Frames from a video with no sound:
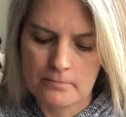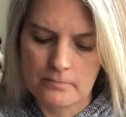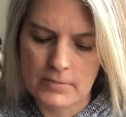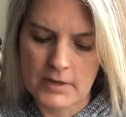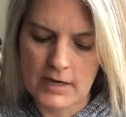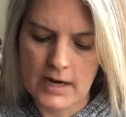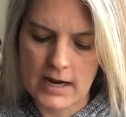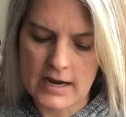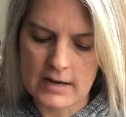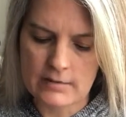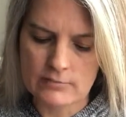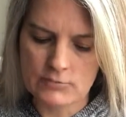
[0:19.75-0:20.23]
But
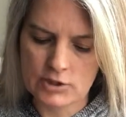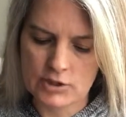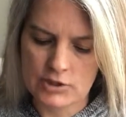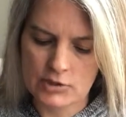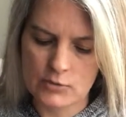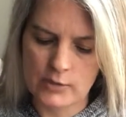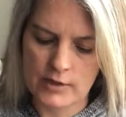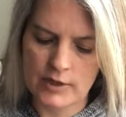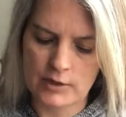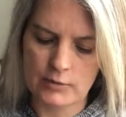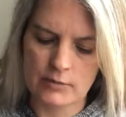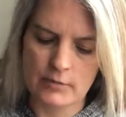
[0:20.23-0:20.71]
I am just
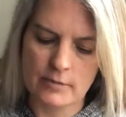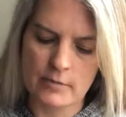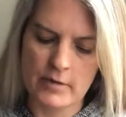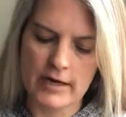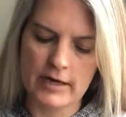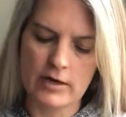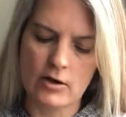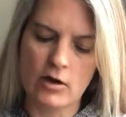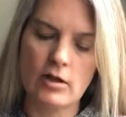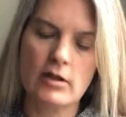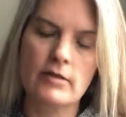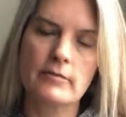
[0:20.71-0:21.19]
going to
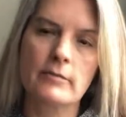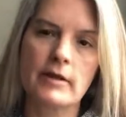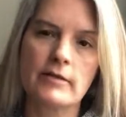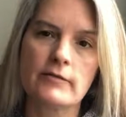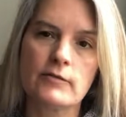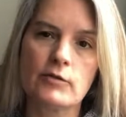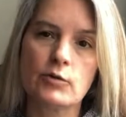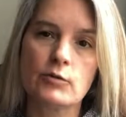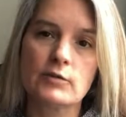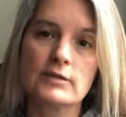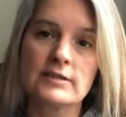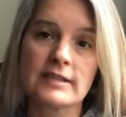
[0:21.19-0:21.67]
remind all of my
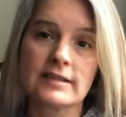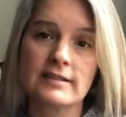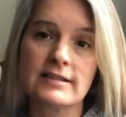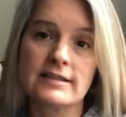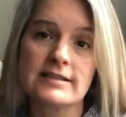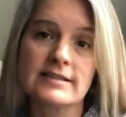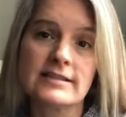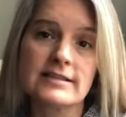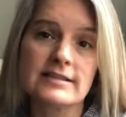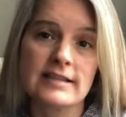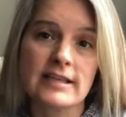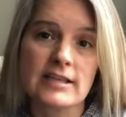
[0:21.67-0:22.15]
viewers that
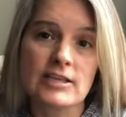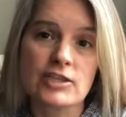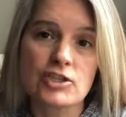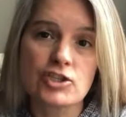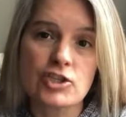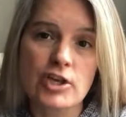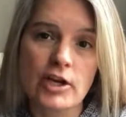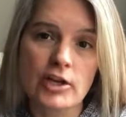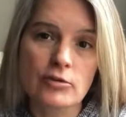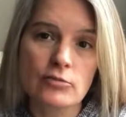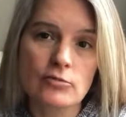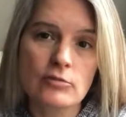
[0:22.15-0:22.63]
this is a
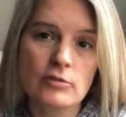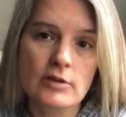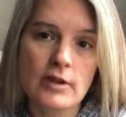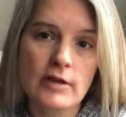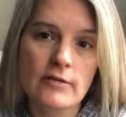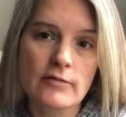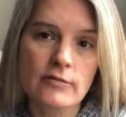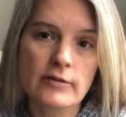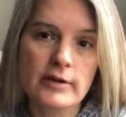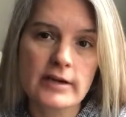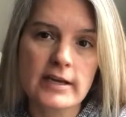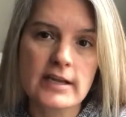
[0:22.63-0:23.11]
general
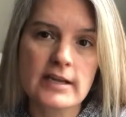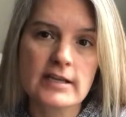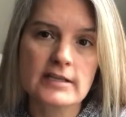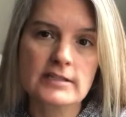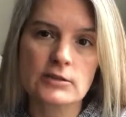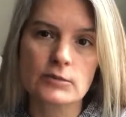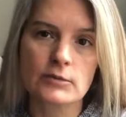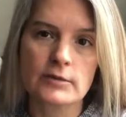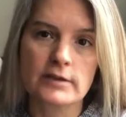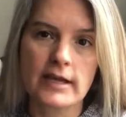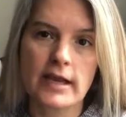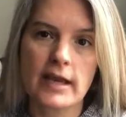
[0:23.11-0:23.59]
love reading,
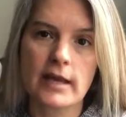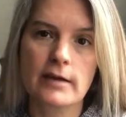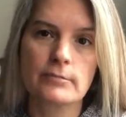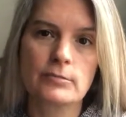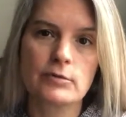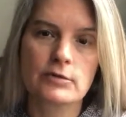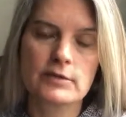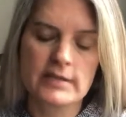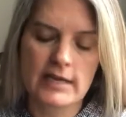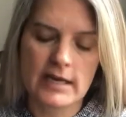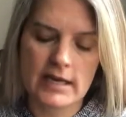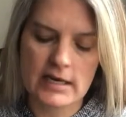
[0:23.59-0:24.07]
so it can
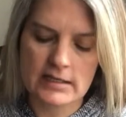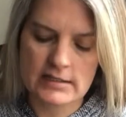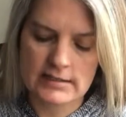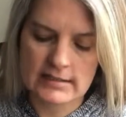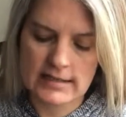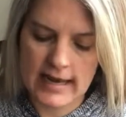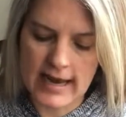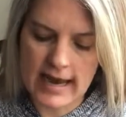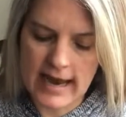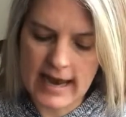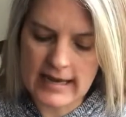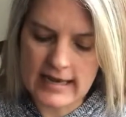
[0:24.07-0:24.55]
pertain to
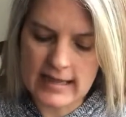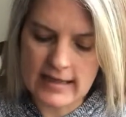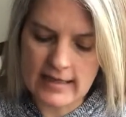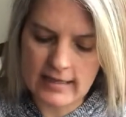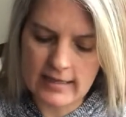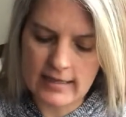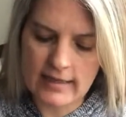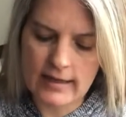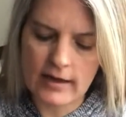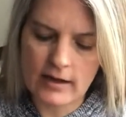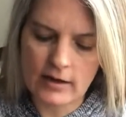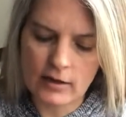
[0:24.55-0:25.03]

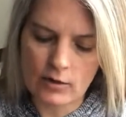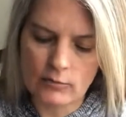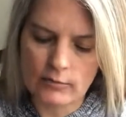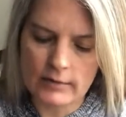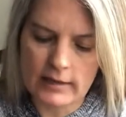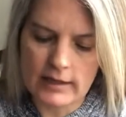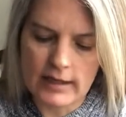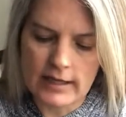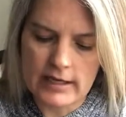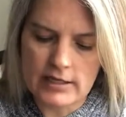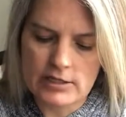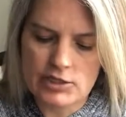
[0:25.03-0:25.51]
anything,
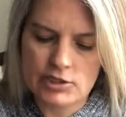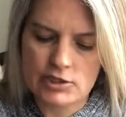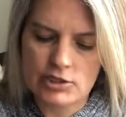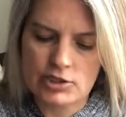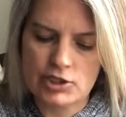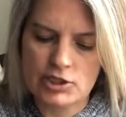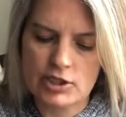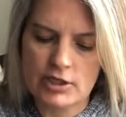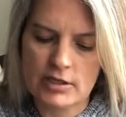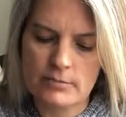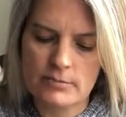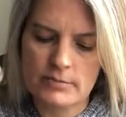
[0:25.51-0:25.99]

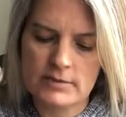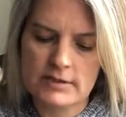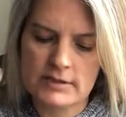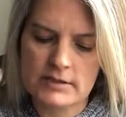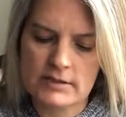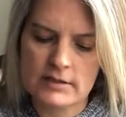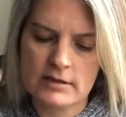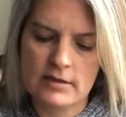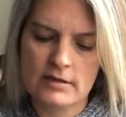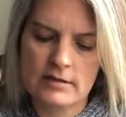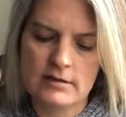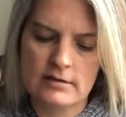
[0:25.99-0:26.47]

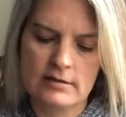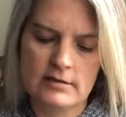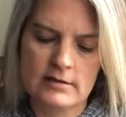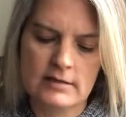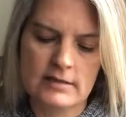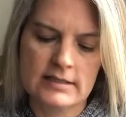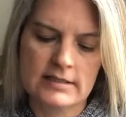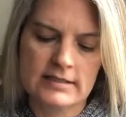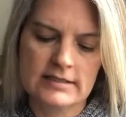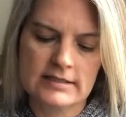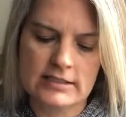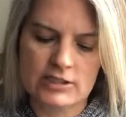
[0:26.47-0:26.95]
relationships,
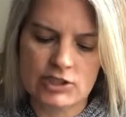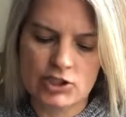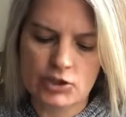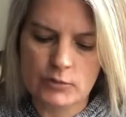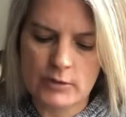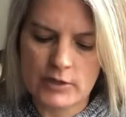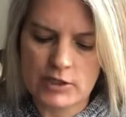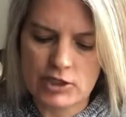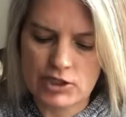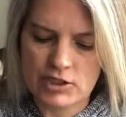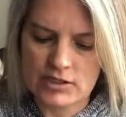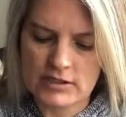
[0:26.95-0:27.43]

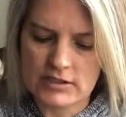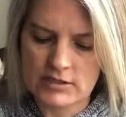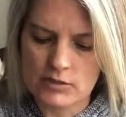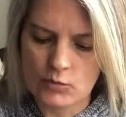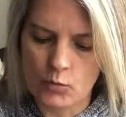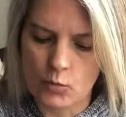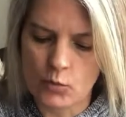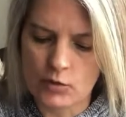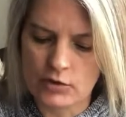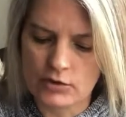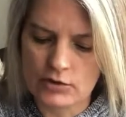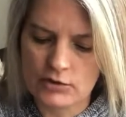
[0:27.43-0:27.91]
situations,
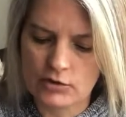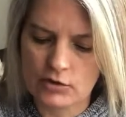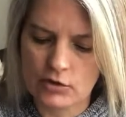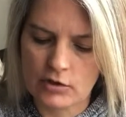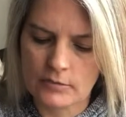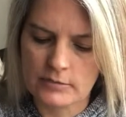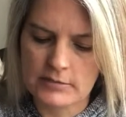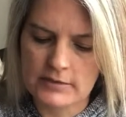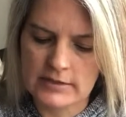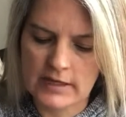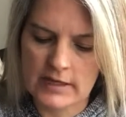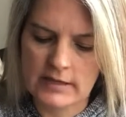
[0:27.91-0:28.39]
or
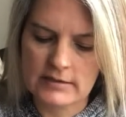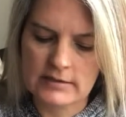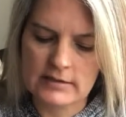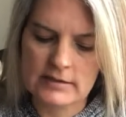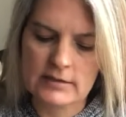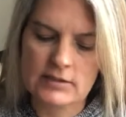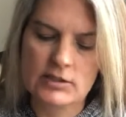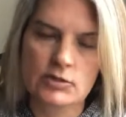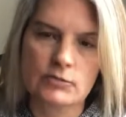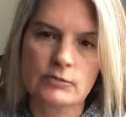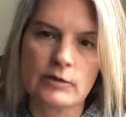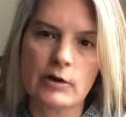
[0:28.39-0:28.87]

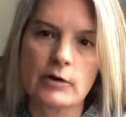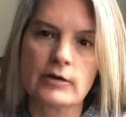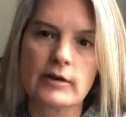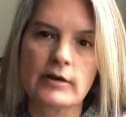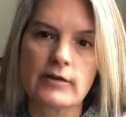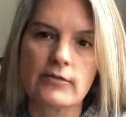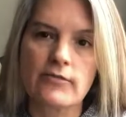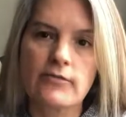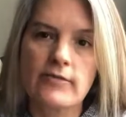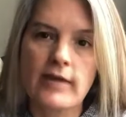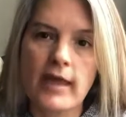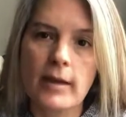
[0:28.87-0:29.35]
circumstances
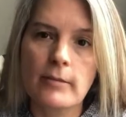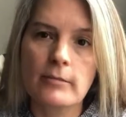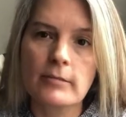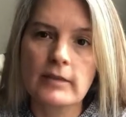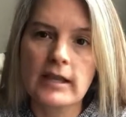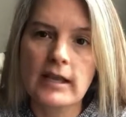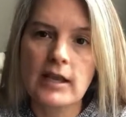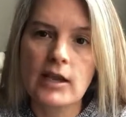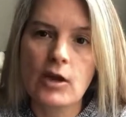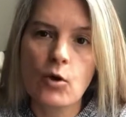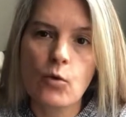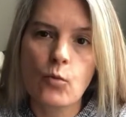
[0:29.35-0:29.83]
surrounding
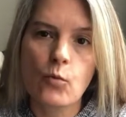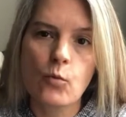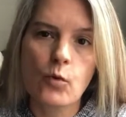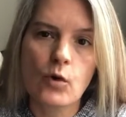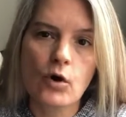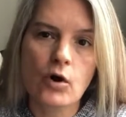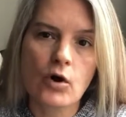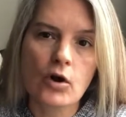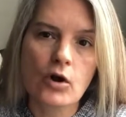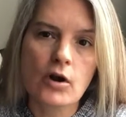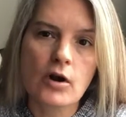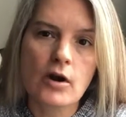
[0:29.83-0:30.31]
family,
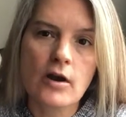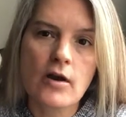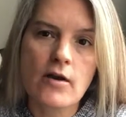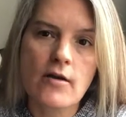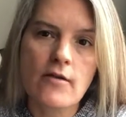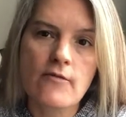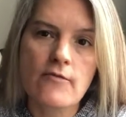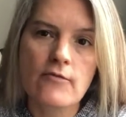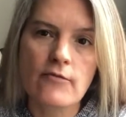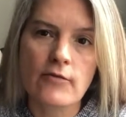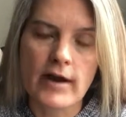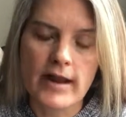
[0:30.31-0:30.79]
work,
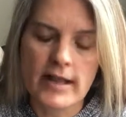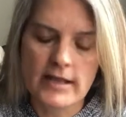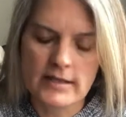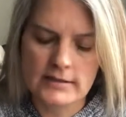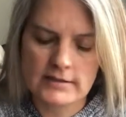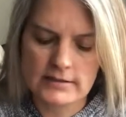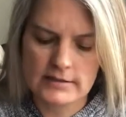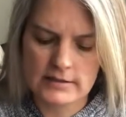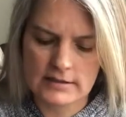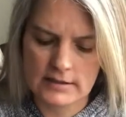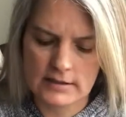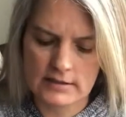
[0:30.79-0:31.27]

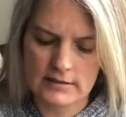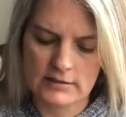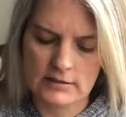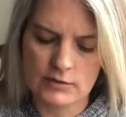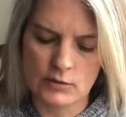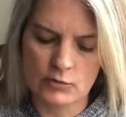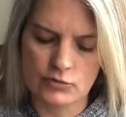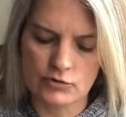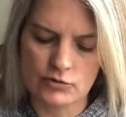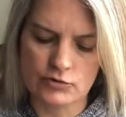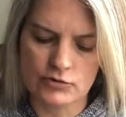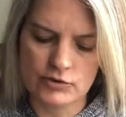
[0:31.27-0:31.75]
friends,
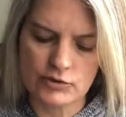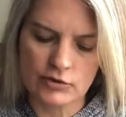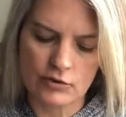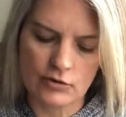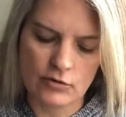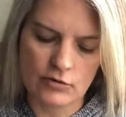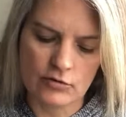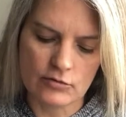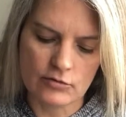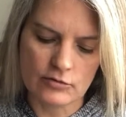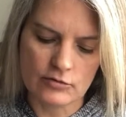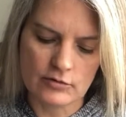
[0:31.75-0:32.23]
social
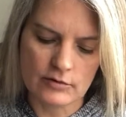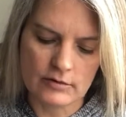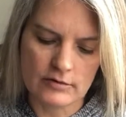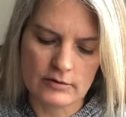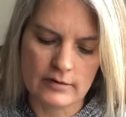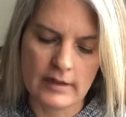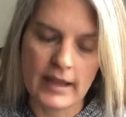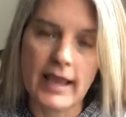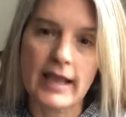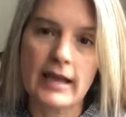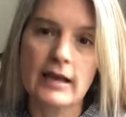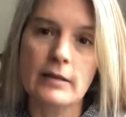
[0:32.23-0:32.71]
circle,
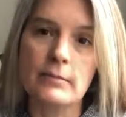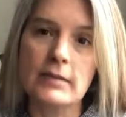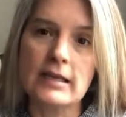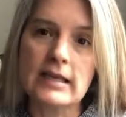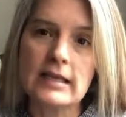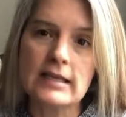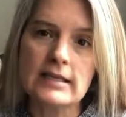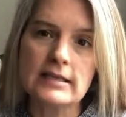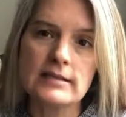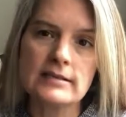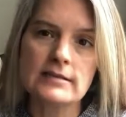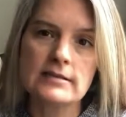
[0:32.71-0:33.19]

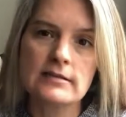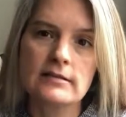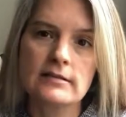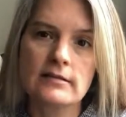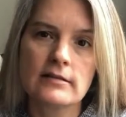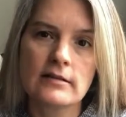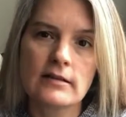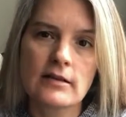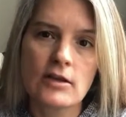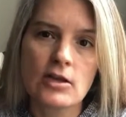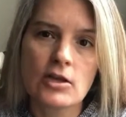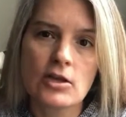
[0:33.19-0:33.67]
enemies,
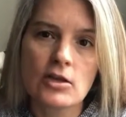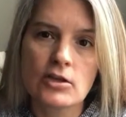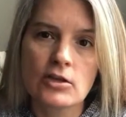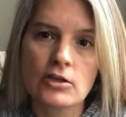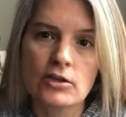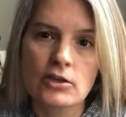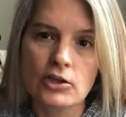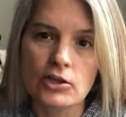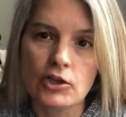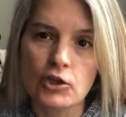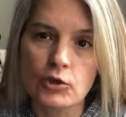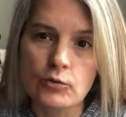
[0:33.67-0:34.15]

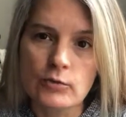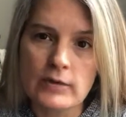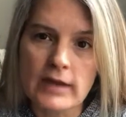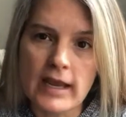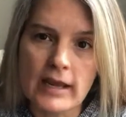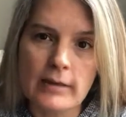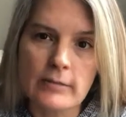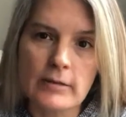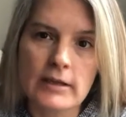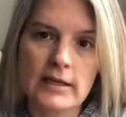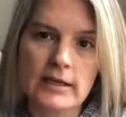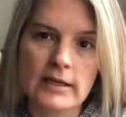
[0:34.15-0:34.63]
you
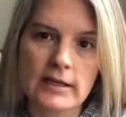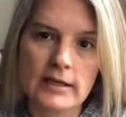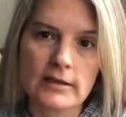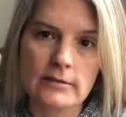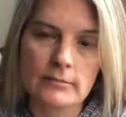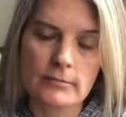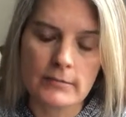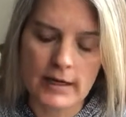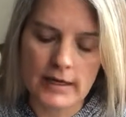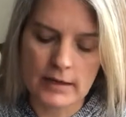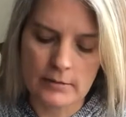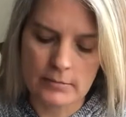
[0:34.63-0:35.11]
name it,
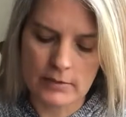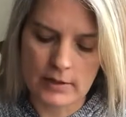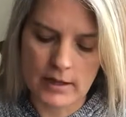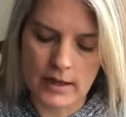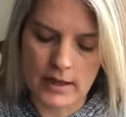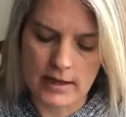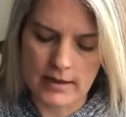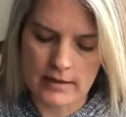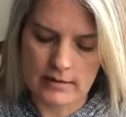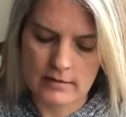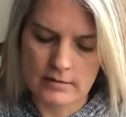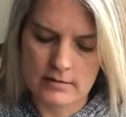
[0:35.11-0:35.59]
it might apply.